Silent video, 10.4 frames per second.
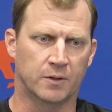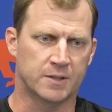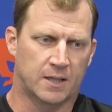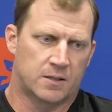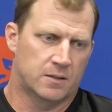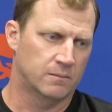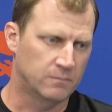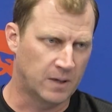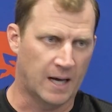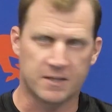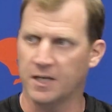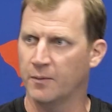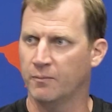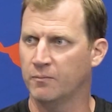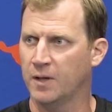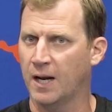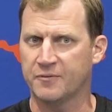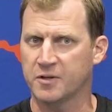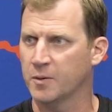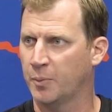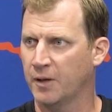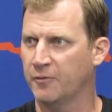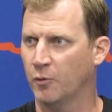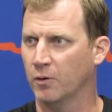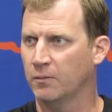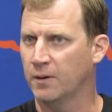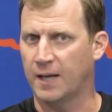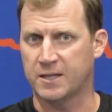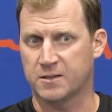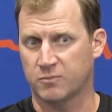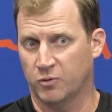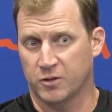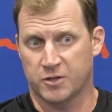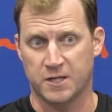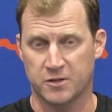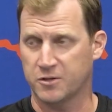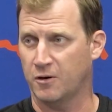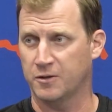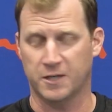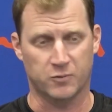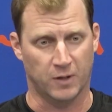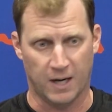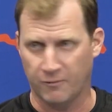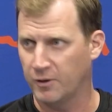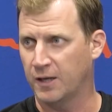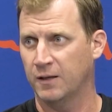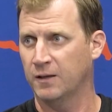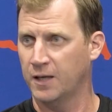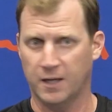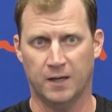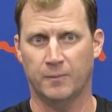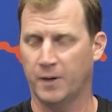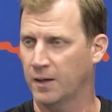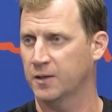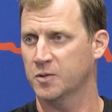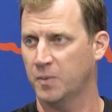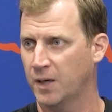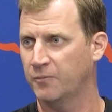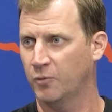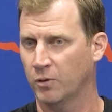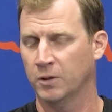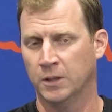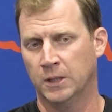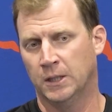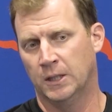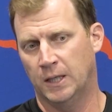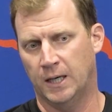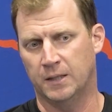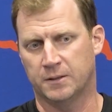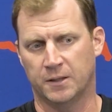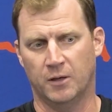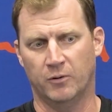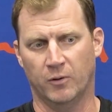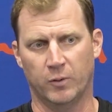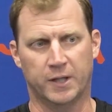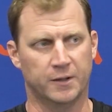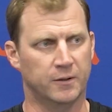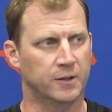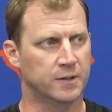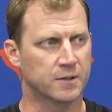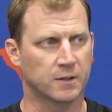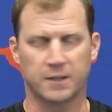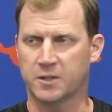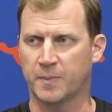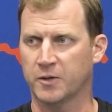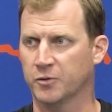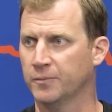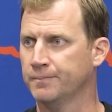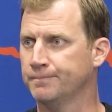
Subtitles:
because that's guys need to have something to play for, and that's when the season starts. That's what every kid in America is playing for, and to know that we can do it in this league, special.